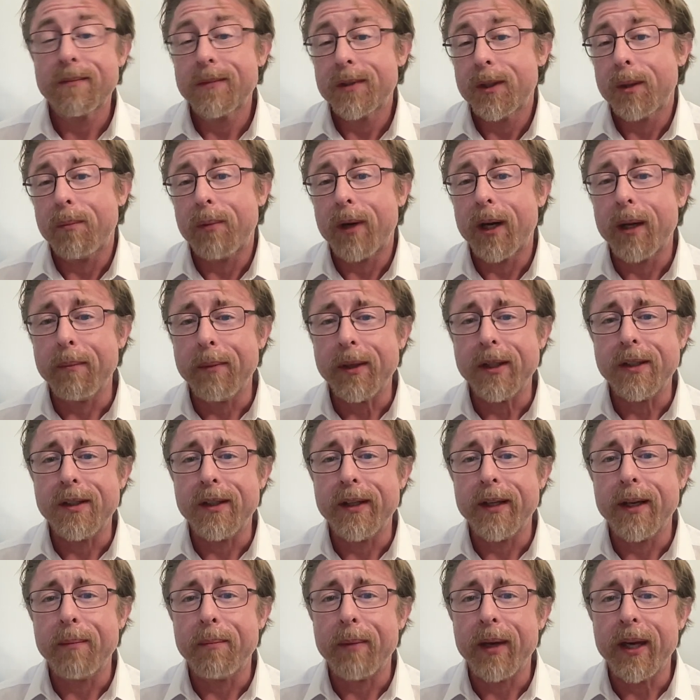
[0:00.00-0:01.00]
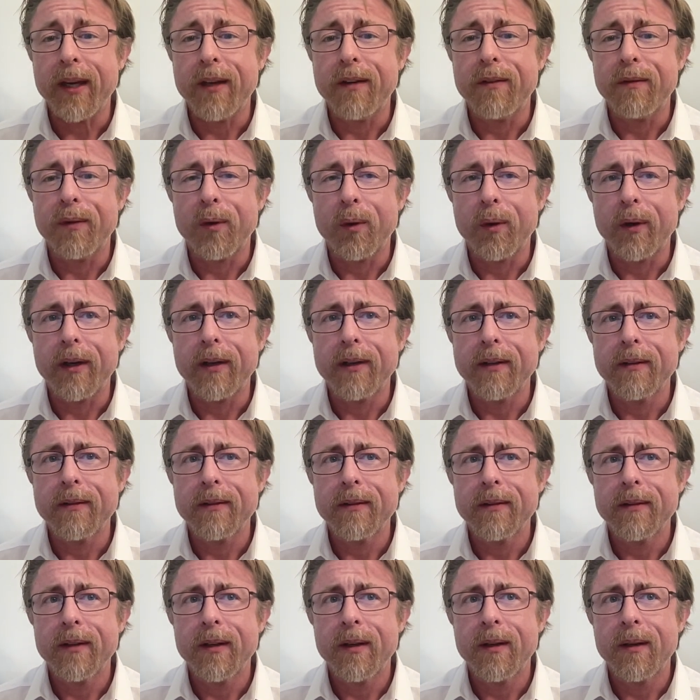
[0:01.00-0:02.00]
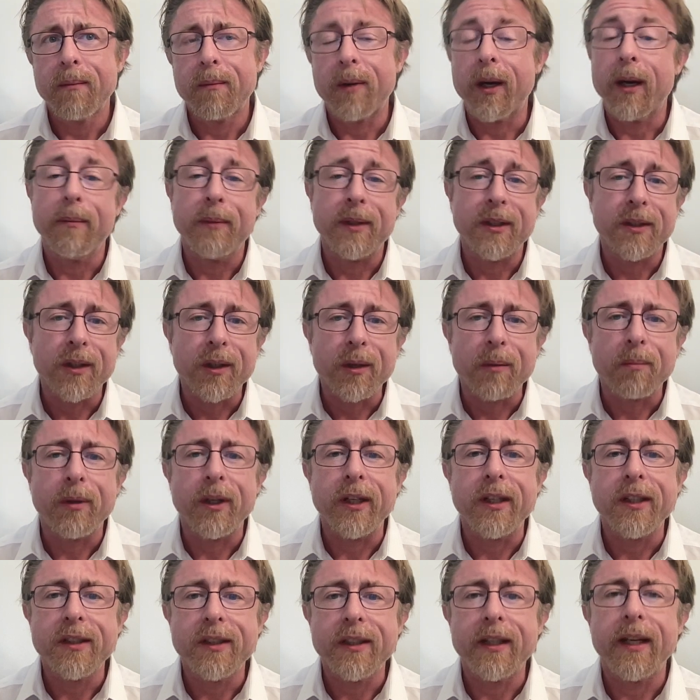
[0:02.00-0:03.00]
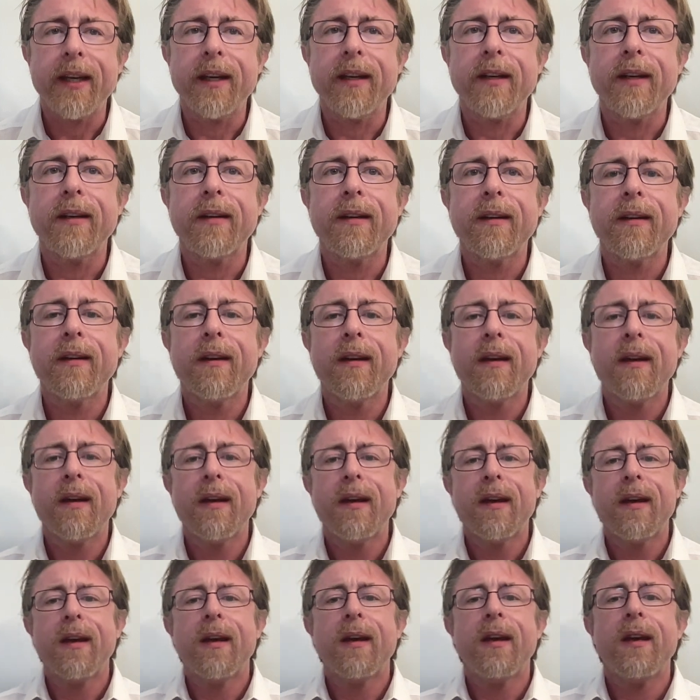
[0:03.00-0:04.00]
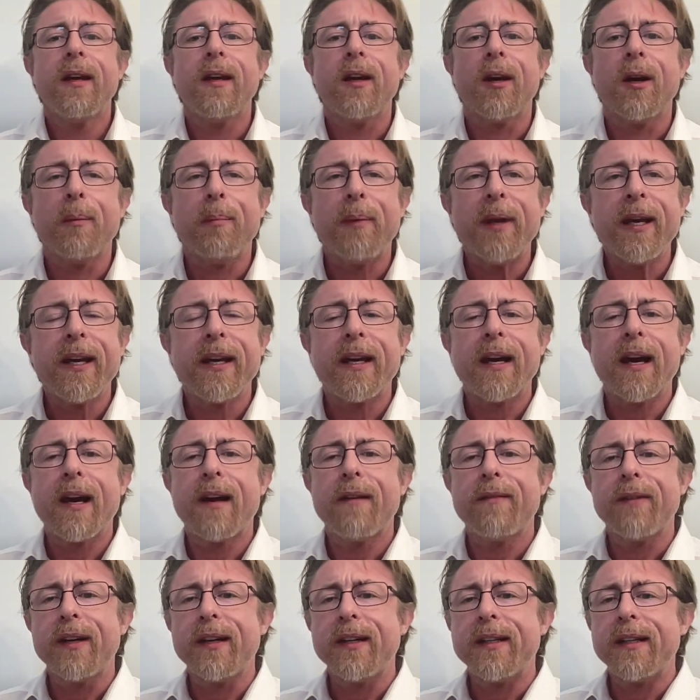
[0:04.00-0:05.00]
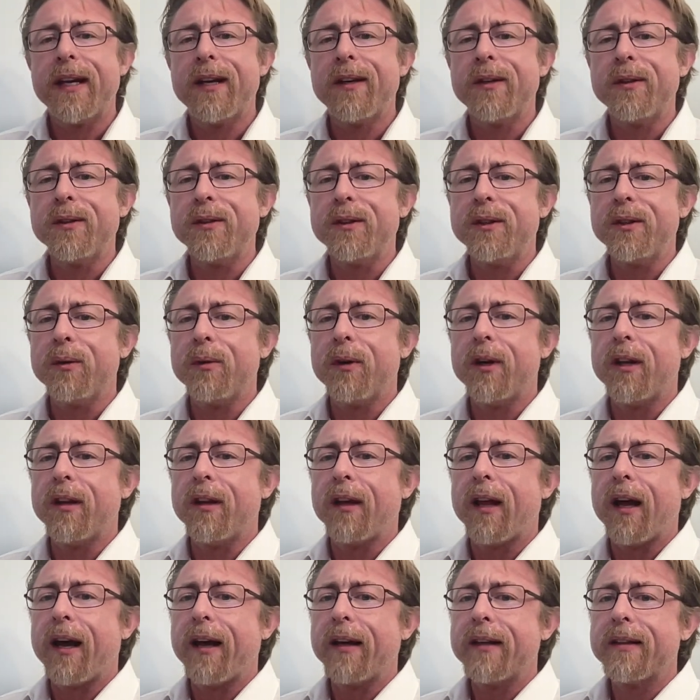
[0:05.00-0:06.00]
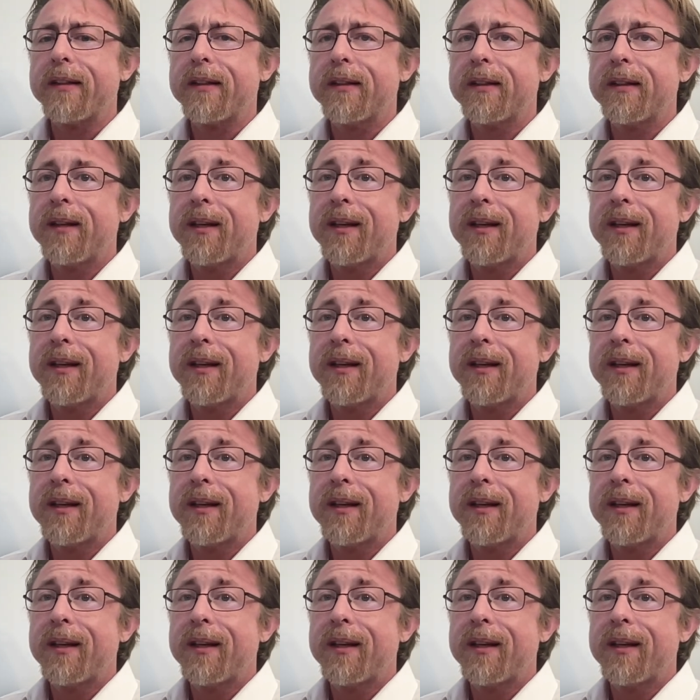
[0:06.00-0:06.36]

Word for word: That probably means you get paid for it. Probably means you're appreciated. You know, being confident tells you a lot.